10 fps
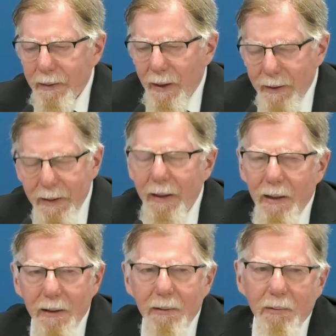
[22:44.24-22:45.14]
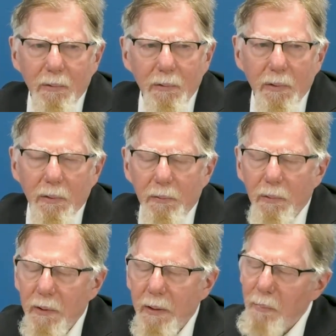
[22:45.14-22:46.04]
I think
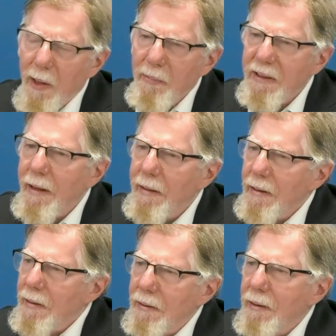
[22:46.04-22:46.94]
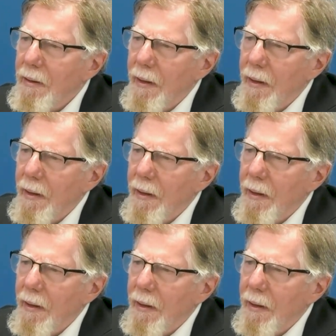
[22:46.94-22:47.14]
it might be said that